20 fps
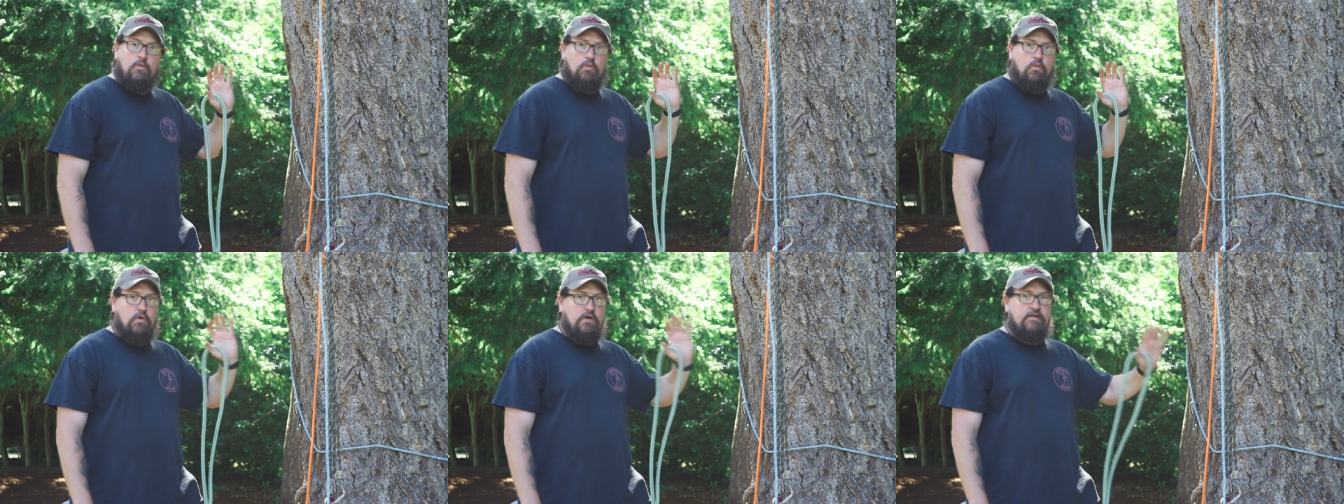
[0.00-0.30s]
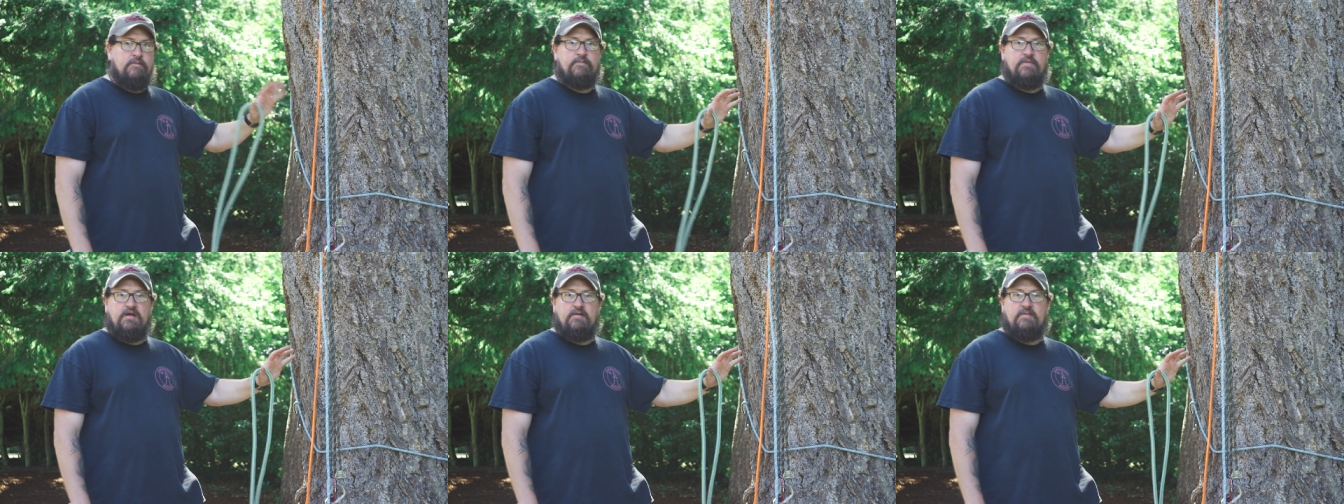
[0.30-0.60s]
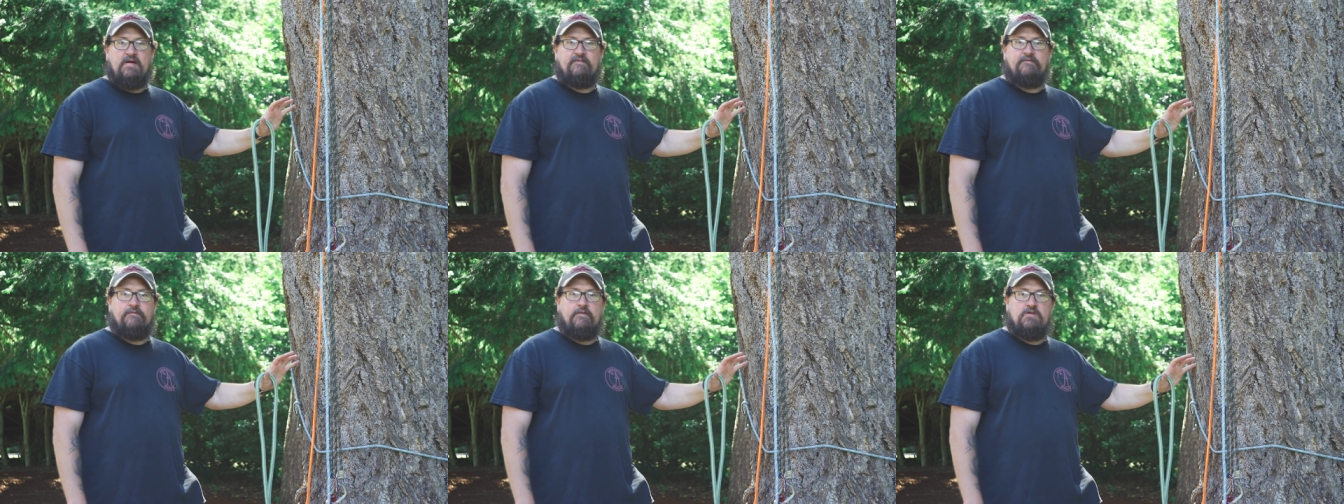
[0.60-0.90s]
wouldn't be
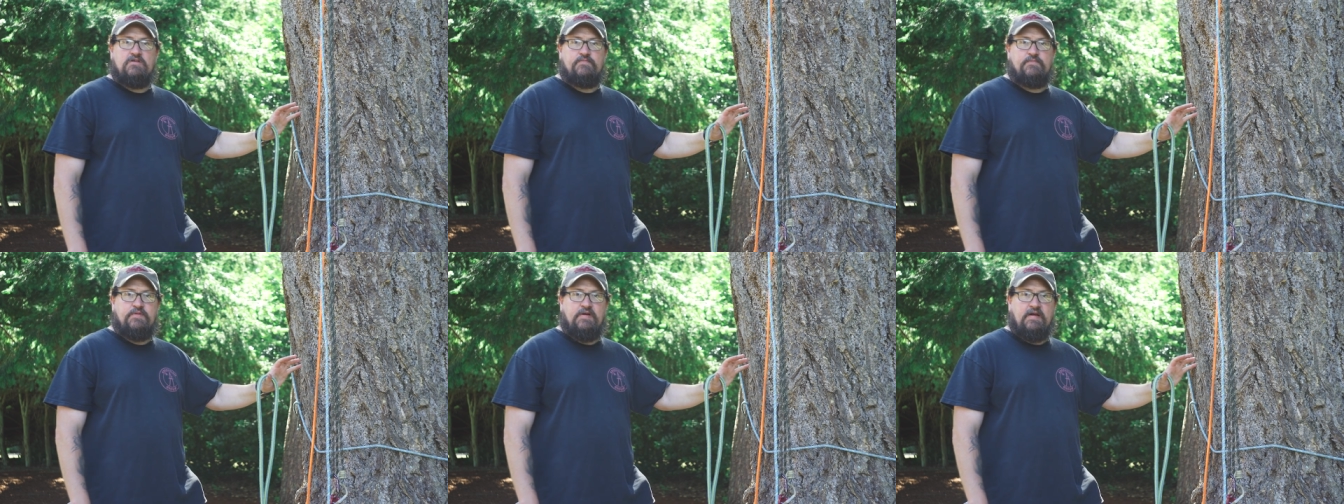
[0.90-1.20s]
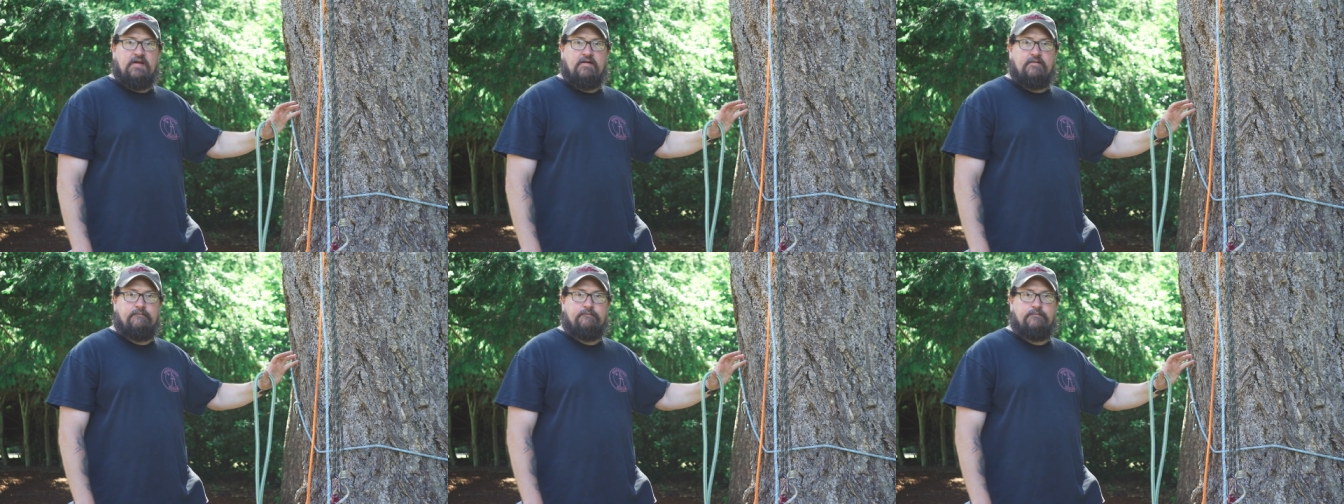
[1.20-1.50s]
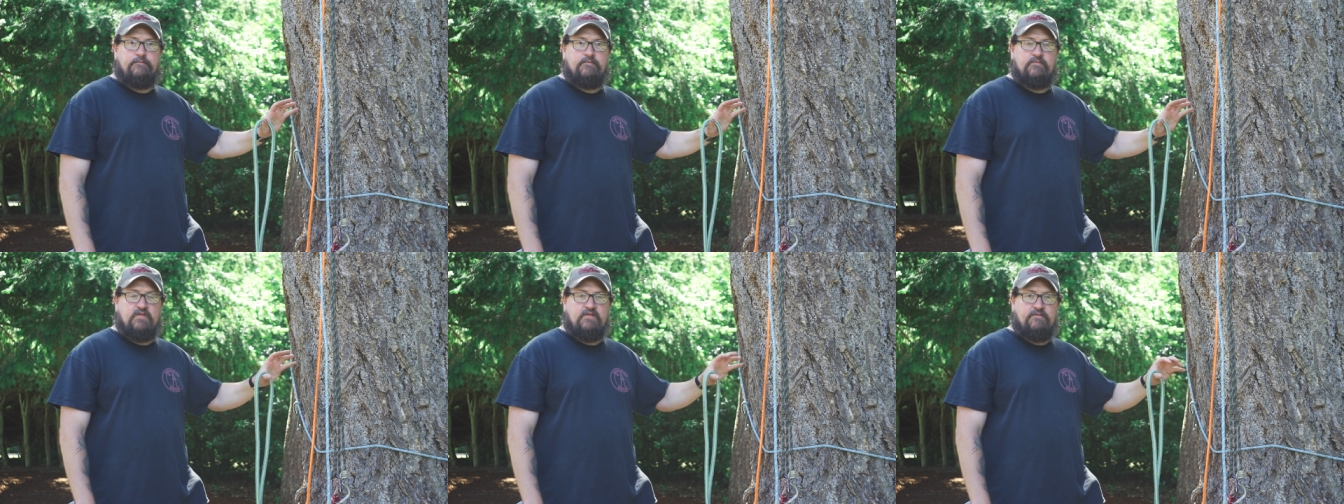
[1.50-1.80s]
my first pick
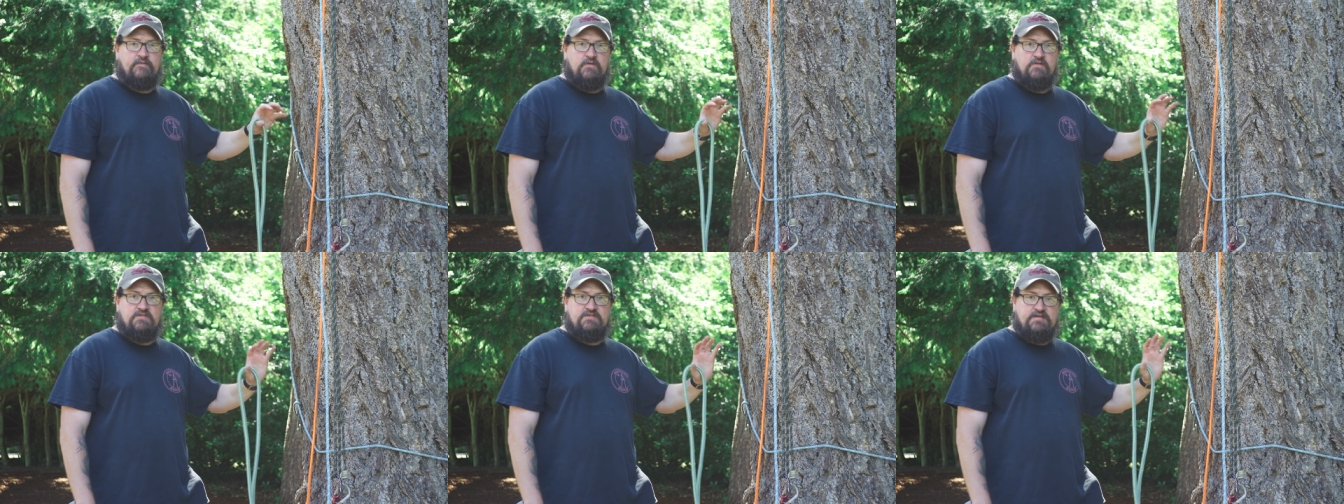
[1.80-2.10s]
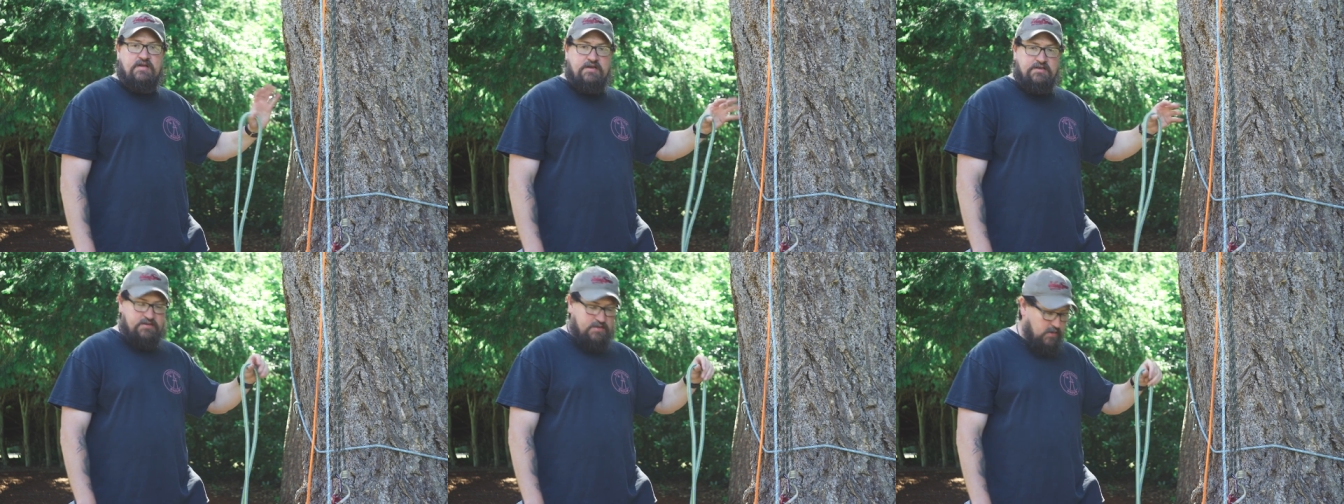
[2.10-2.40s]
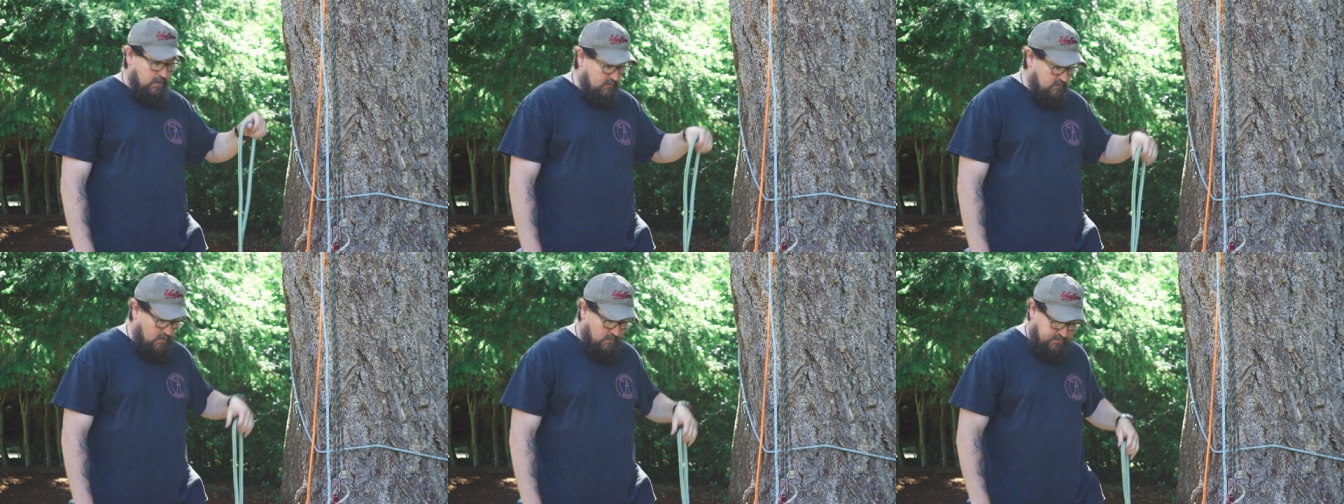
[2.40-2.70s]
for a
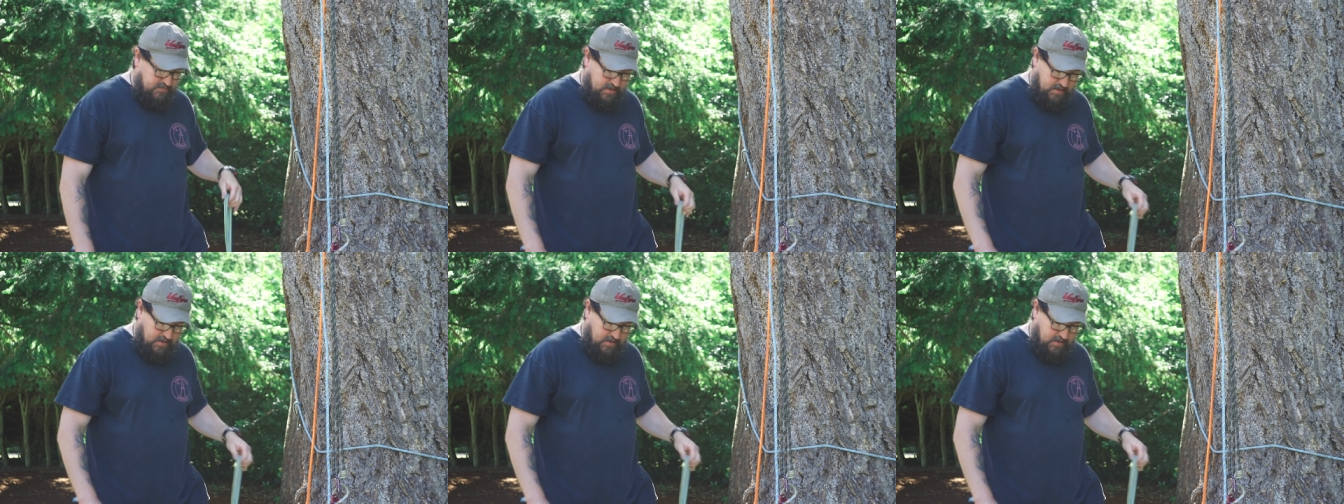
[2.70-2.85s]
stationary rope